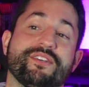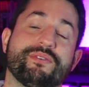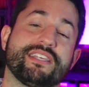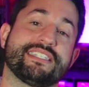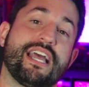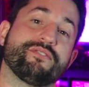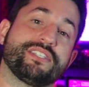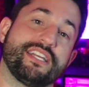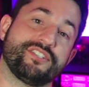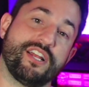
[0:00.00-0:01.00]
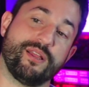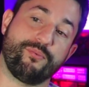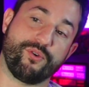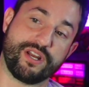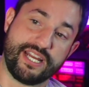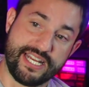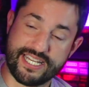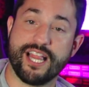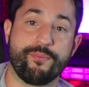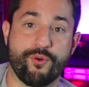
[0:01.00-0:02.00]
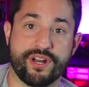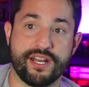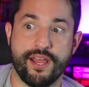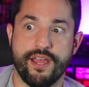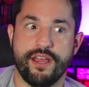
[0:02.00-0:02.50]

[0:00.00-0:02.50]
So when the sound stage teleported, he teleported